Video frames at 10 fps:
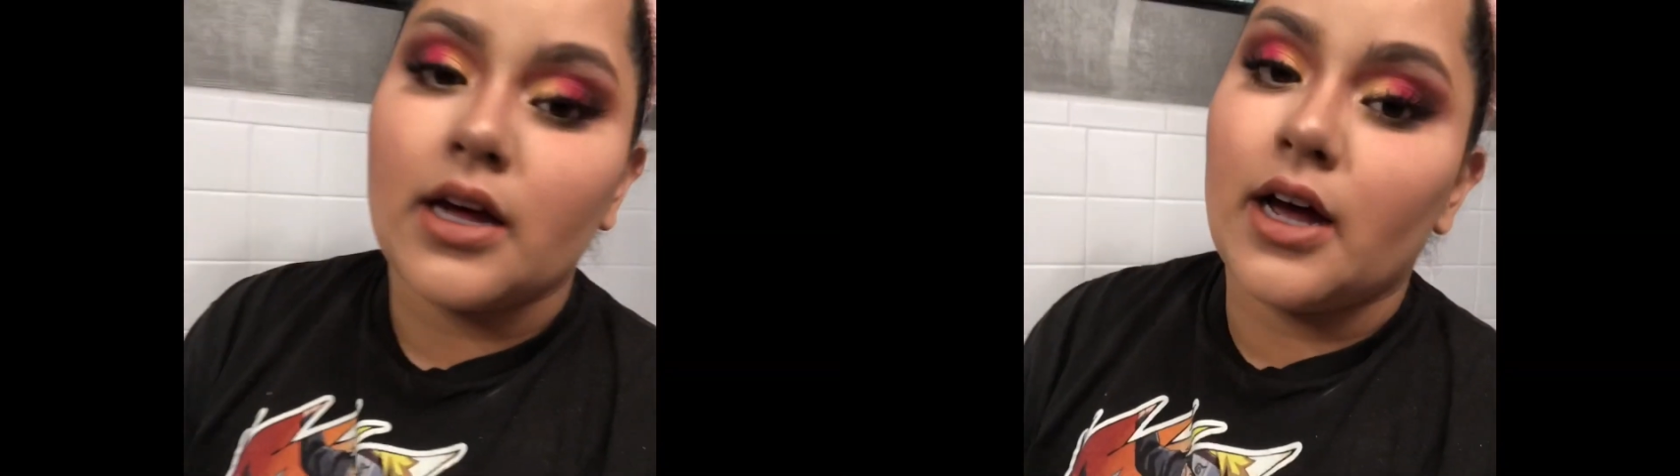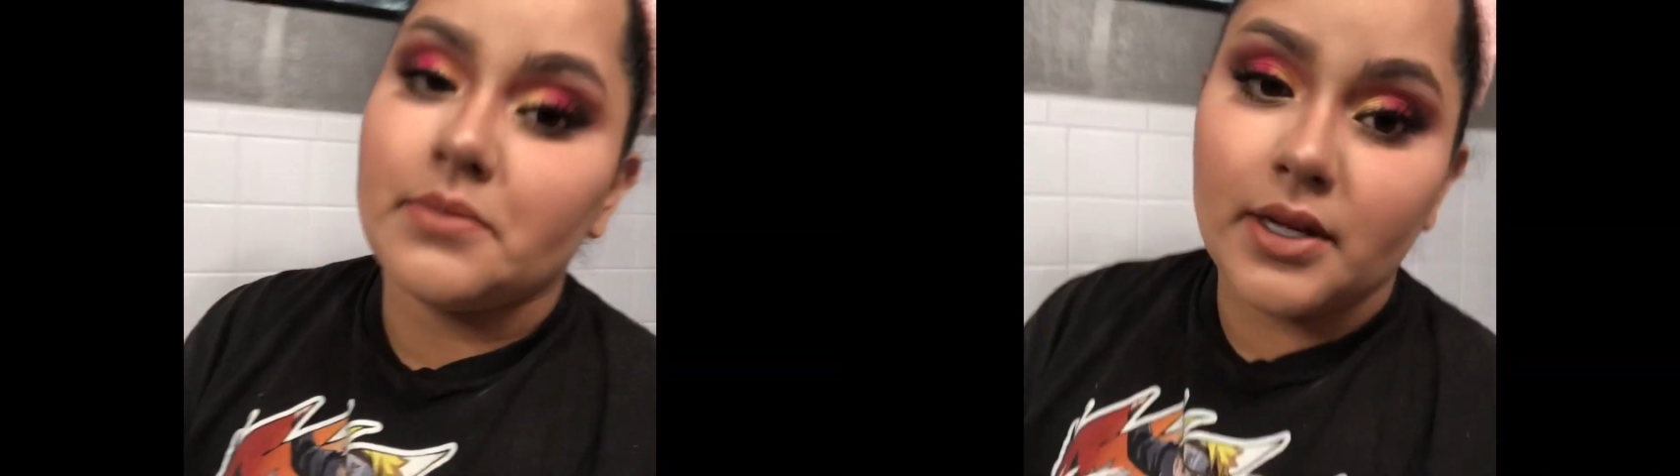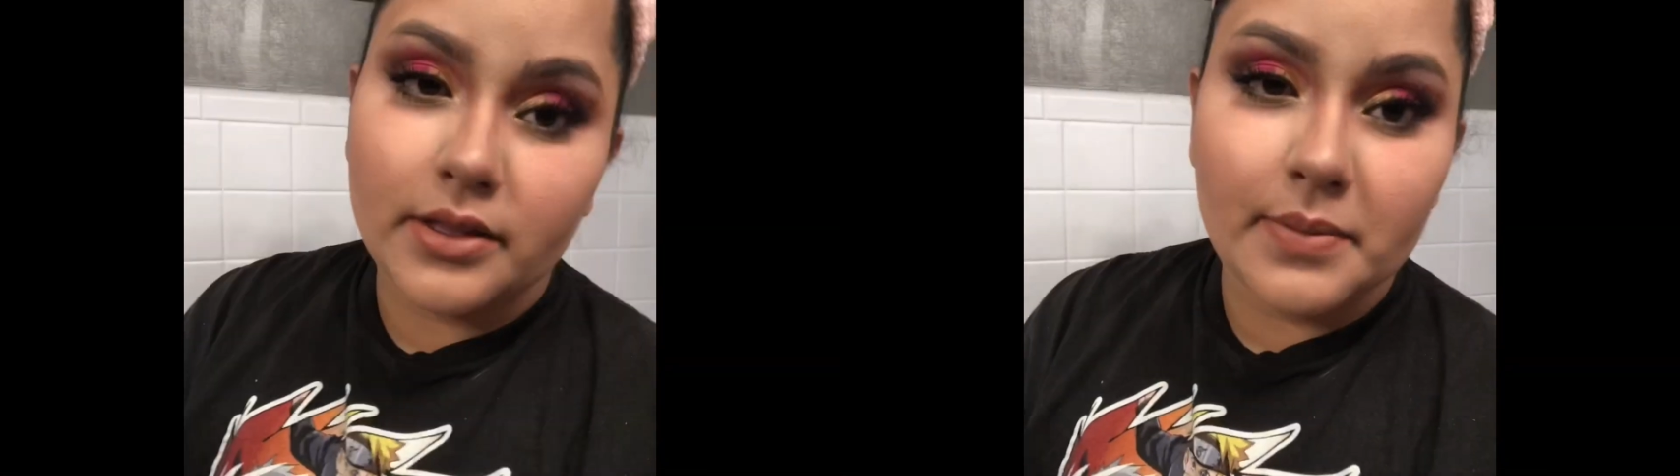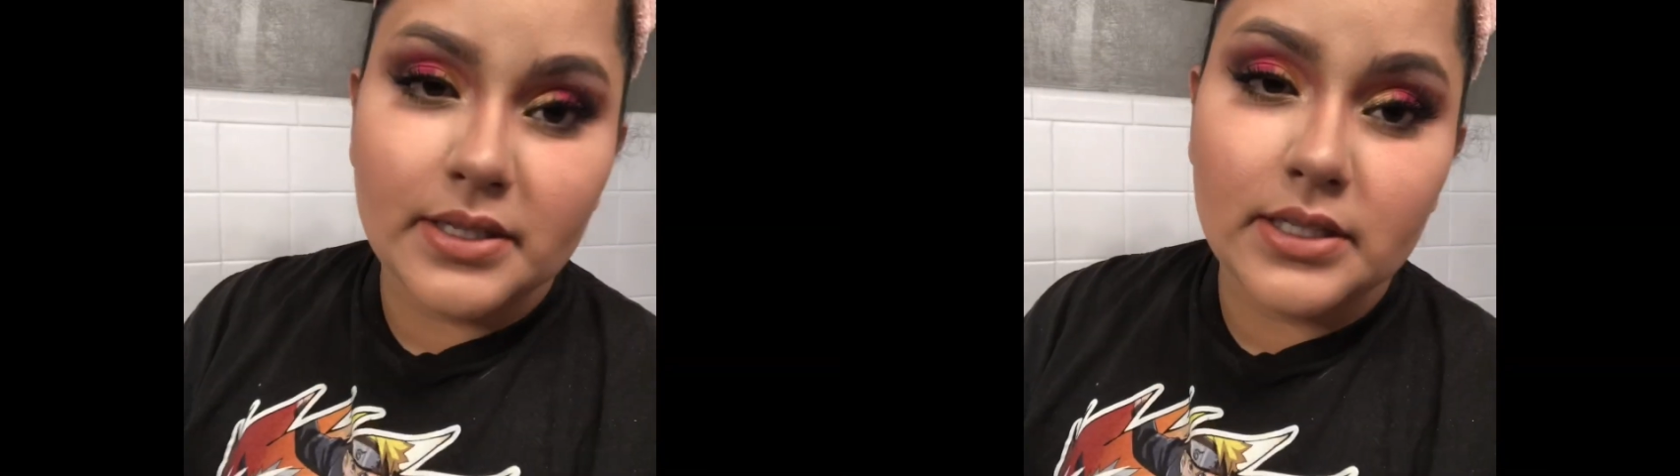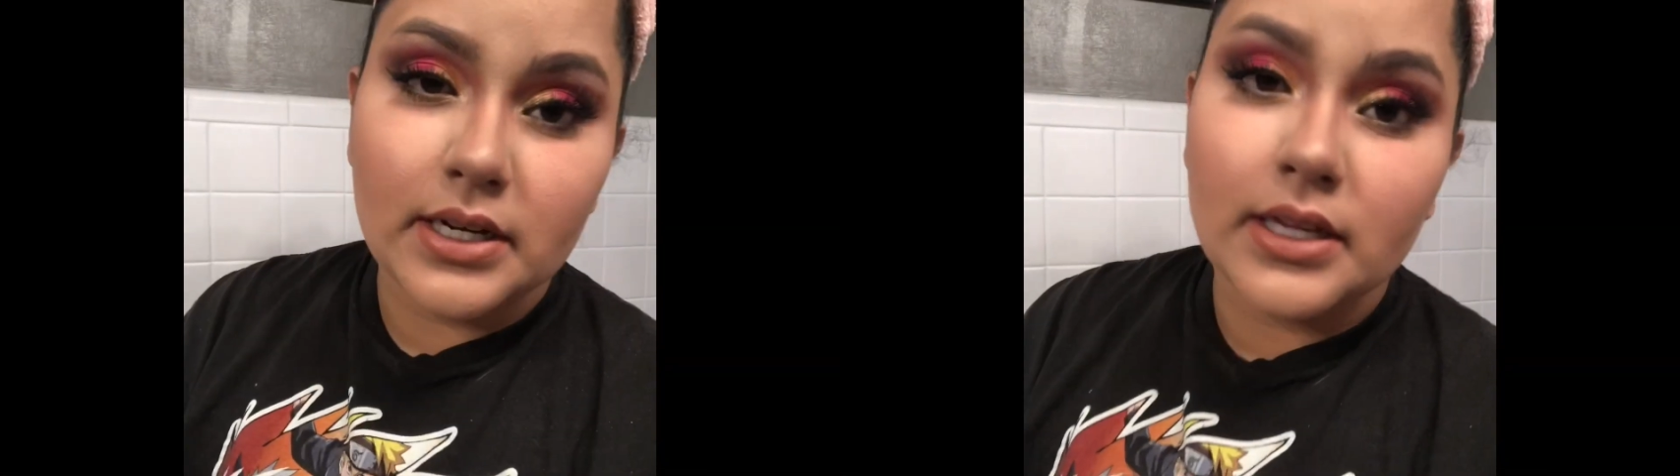I'm not the
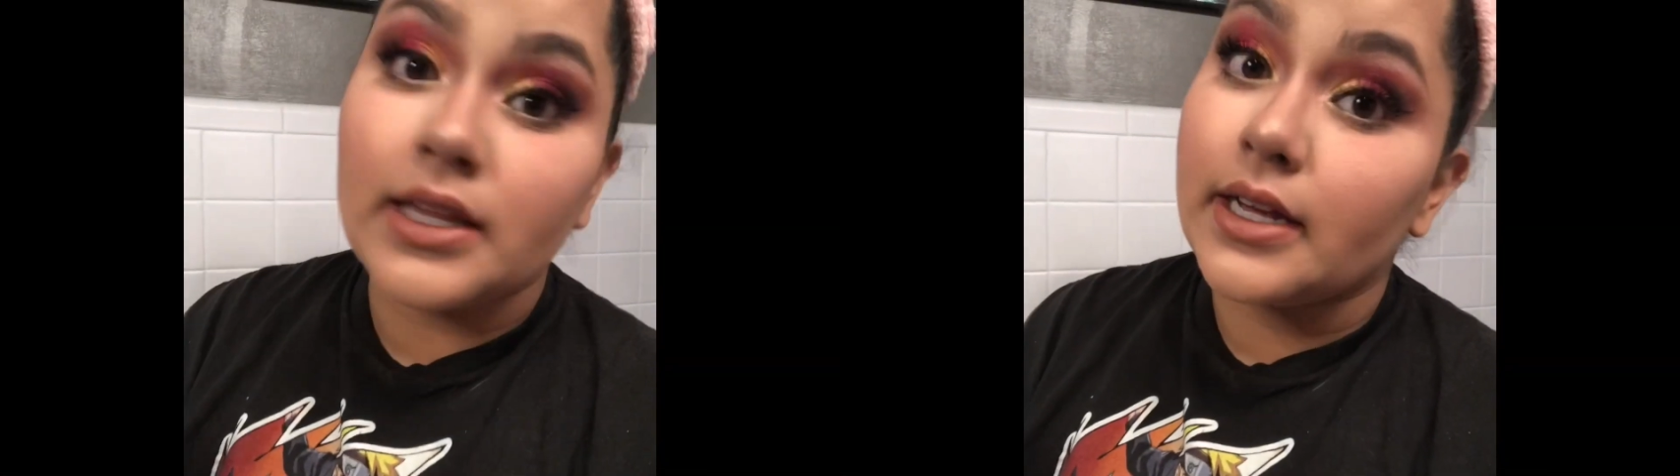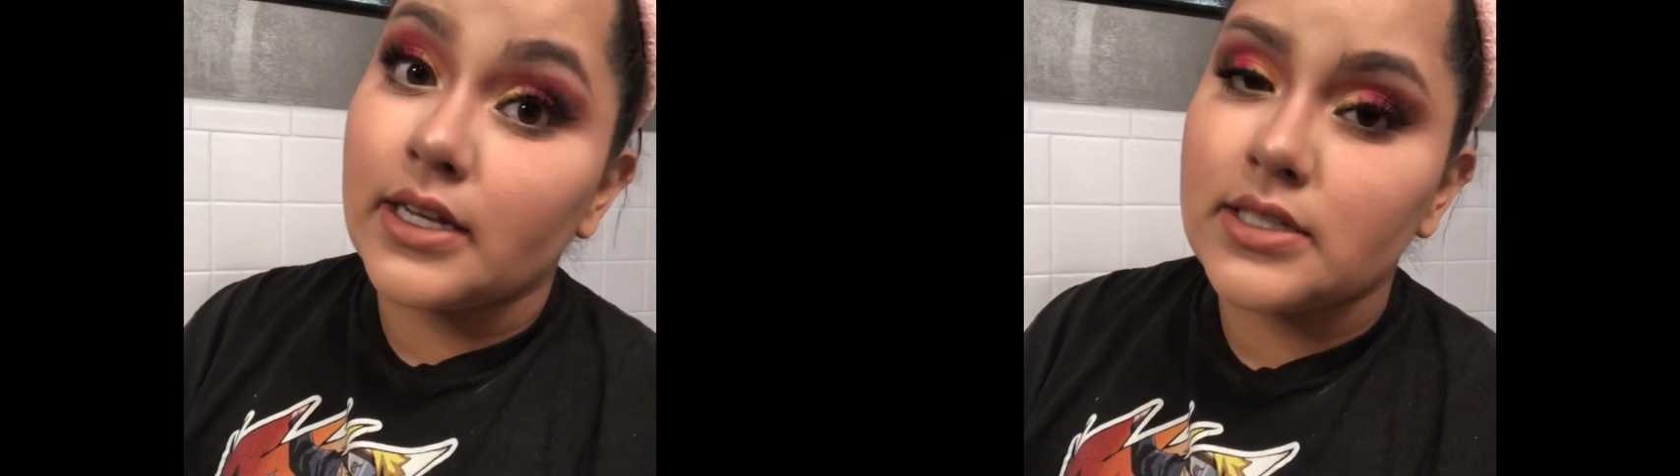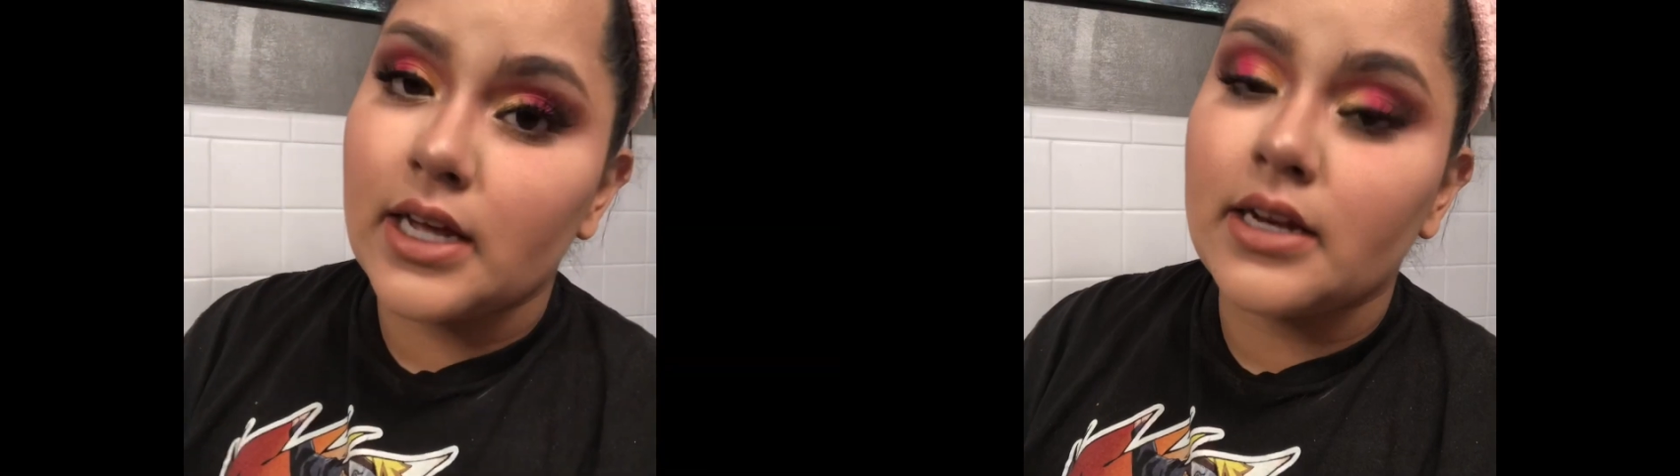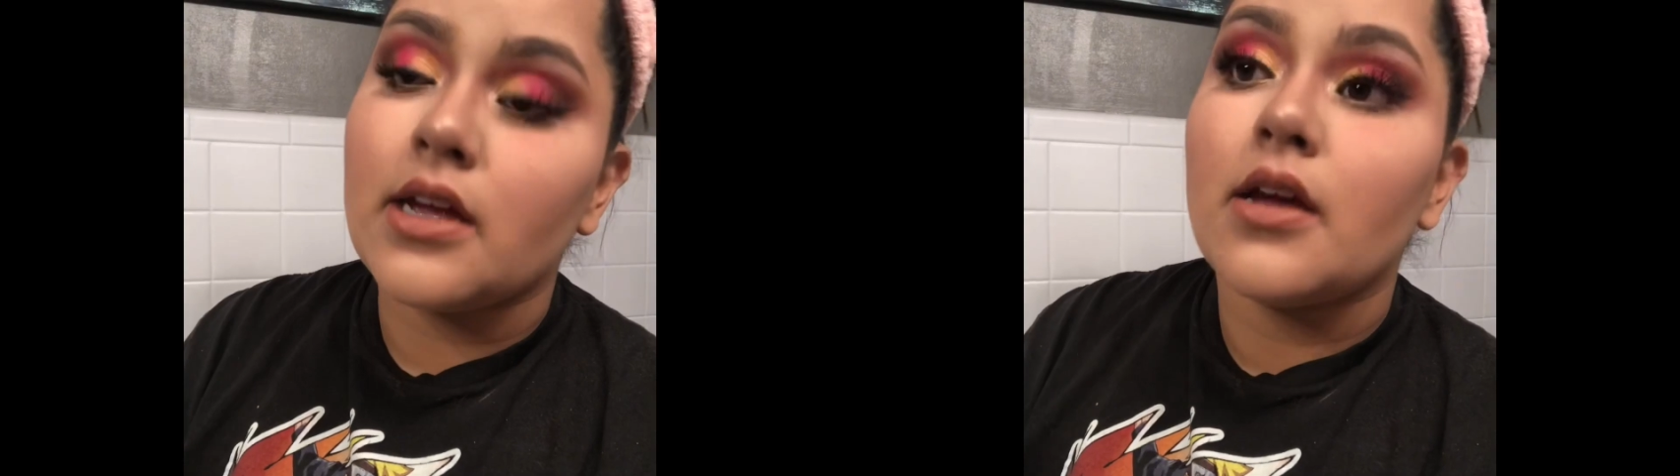best at it, like I said,